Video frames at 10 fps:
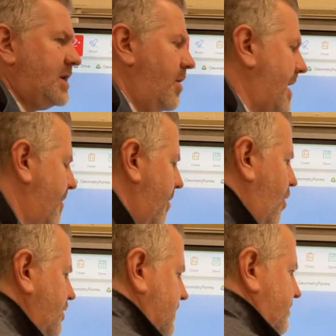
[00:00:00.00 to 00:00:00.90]
you about
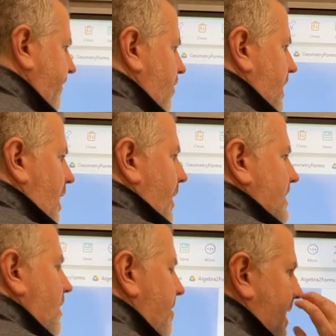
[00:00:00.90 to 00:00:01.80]
proportions before you go
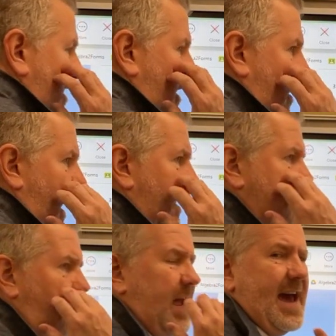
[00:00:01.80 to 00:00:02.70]
into it, but
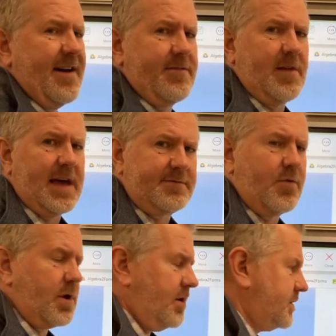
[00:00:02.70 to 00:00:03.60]
actually we have in the last
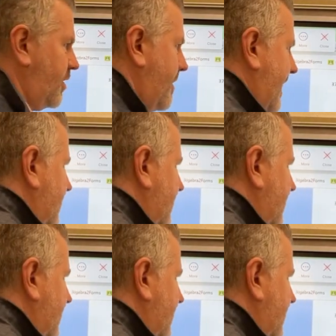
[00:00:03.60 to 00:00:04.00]
4 years of your math